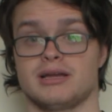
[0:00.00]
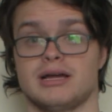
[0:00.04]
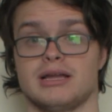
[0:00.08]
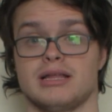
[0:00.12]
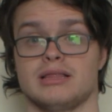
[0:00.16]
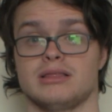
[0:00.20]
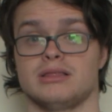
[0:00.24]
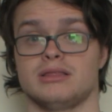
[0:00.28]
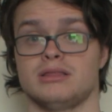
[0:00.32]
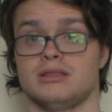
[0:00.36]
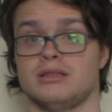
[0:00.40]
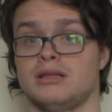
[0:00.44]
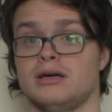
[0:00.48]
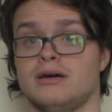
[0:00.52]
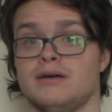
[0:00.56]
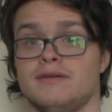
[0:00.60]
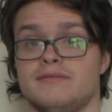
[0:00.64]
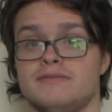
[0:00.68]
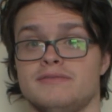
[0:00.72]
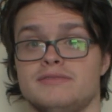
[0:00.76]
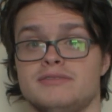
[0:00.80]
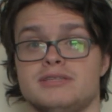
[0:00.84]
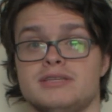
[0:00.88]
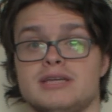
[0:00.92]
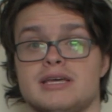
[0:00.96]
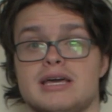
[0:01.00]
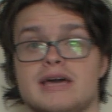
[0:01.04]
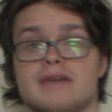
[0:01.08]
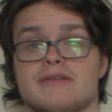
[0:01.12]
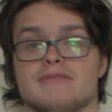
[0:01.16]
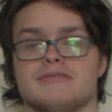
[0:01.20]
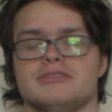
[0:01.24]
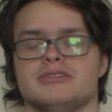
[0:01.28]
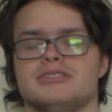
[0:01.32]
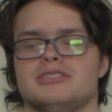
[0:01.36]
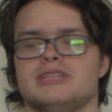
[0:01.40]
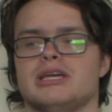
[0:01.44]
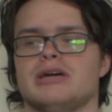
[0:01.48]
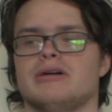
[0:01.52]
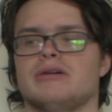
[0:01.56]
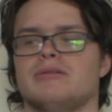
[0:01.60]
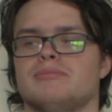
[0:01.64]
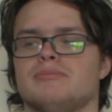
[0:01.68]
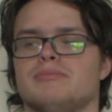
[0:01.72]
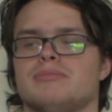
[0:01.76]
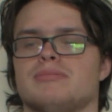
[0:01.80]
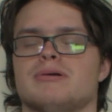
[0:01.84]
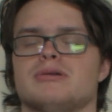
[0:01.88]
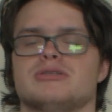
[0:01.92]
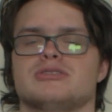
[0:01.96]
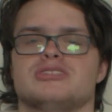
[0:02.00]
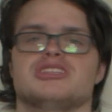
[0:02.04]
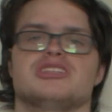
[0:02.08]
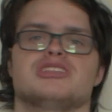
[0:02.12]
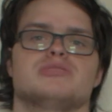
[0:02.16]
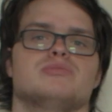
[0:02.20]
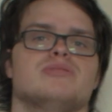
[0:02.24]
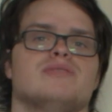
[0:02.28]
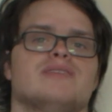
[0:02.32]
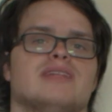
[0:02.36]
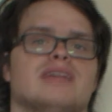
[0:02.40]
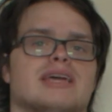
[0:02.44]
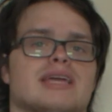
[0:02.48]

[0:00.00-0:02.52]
I loved every single person's movie.